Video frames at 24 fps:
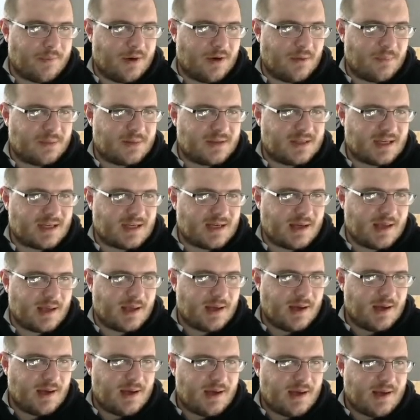not particularly
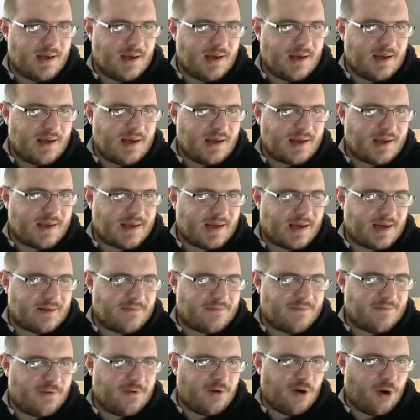getting
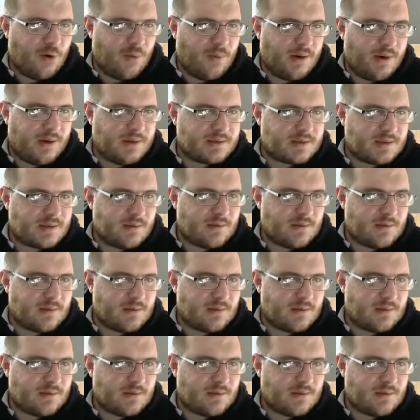forward.